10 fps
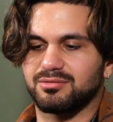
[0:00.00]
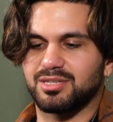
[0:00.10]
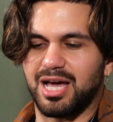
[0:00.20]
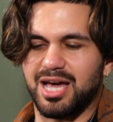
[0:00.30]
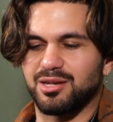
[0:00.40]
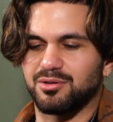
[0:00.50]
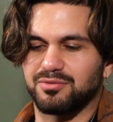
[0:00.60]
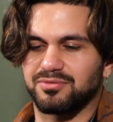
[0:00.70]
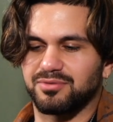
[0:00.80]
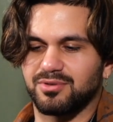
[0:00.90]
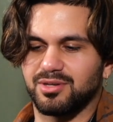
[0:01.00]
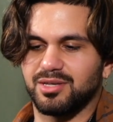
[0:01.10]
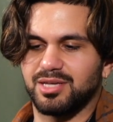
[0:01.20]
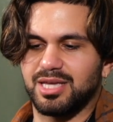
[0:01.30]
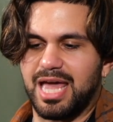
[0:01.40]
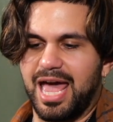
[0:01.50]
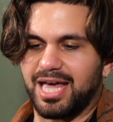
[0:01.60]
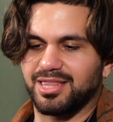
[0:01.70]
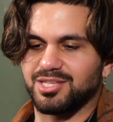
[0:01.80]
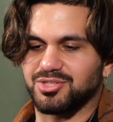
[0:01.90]
kind of
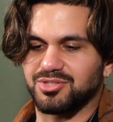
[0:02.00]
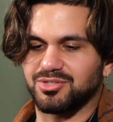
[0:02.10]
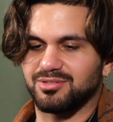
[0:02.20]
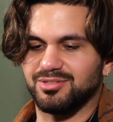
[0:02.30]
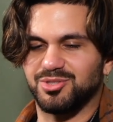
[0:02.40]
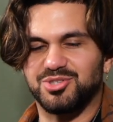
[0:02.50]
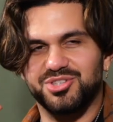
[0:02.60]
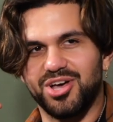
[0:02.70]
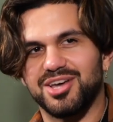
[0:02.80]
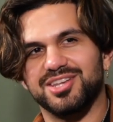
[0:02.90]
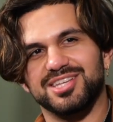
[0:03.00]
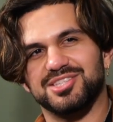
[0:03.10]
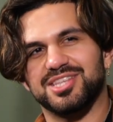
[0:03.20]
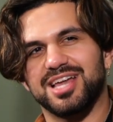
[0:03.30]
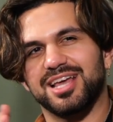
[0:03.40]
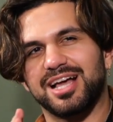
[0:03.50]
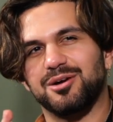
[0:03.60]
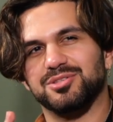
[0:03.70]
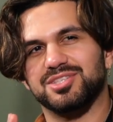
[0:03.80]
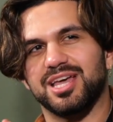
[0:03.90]
had this sun aesthetic, I
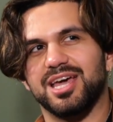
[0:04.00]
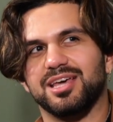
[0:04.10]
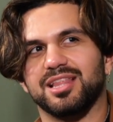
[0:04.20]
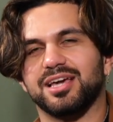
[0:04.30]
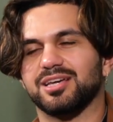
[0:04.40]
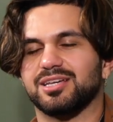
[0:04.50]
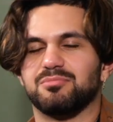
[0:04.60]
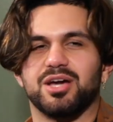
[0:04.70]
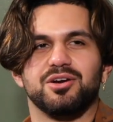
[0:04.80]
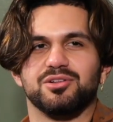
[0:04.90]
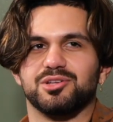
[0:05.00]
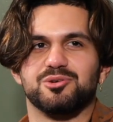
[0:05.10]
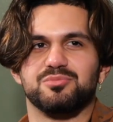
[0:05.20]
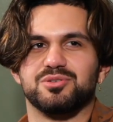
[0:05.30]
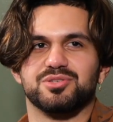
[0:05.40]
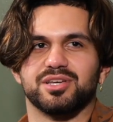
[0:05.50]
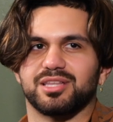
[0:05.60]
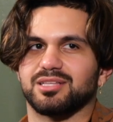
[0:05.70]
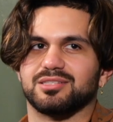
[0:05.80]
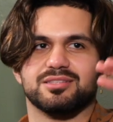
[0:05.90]
would say, like in my earlier music
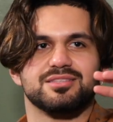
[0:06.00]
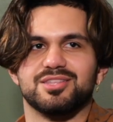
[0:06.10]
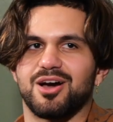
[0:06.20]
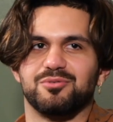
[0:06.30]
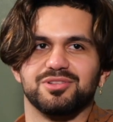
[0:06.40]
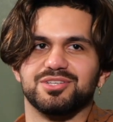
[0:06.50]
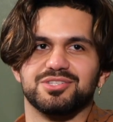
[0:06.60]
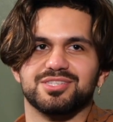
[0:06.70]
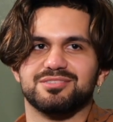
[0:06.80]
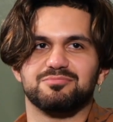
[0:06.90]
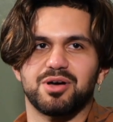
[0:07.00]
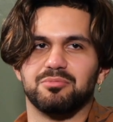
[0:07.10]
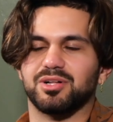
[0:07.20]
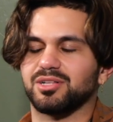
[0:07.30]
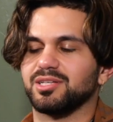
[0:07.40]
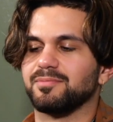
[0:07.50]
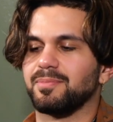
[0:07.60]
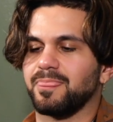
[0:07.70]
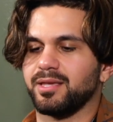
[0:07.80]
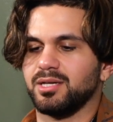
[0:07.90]
that's not released publicly.
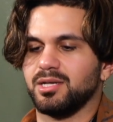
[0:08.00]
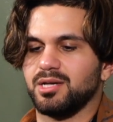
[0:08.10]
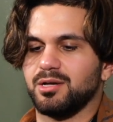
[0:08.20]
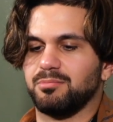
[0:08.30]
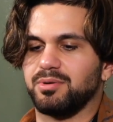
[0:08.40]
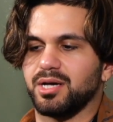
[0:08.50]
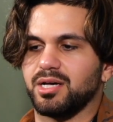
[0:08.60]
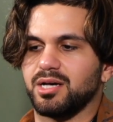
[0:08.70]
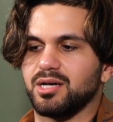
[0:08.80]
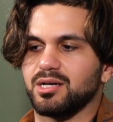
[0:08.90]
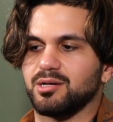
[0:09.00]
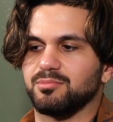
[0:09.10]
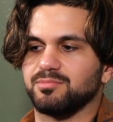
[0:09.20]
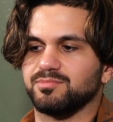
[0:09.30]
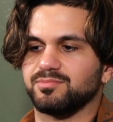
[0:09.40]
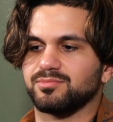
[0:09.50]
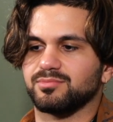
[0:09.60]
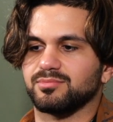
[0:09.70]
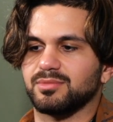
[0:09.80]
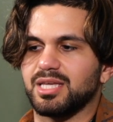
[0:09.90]
But um,
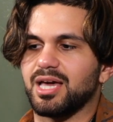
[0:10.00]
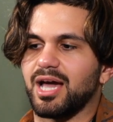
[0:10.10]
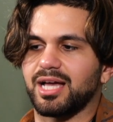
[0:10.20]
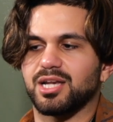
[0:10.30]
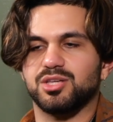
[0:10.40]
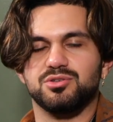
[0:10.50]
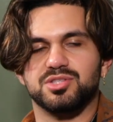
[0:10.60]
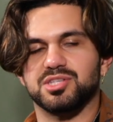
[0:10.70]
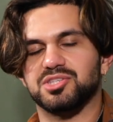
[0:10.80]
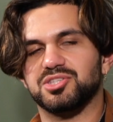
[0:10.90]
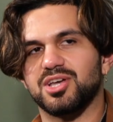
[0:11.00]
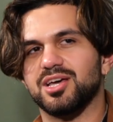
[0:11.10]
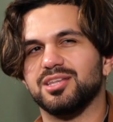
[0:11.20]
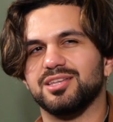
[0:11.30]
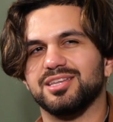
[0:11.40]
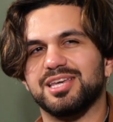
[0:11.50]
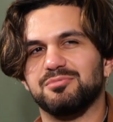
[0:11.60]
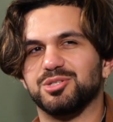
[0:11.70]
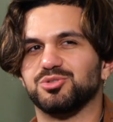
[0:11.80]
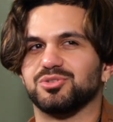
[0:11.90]
yeah, I kind of use this sun
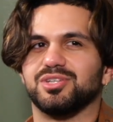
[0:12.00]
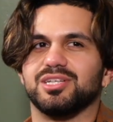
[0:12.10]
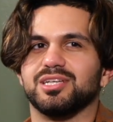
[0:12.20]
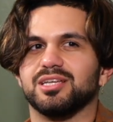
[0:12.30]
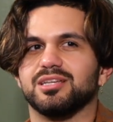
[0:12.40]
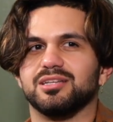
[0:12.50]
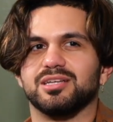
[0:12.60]
imagery and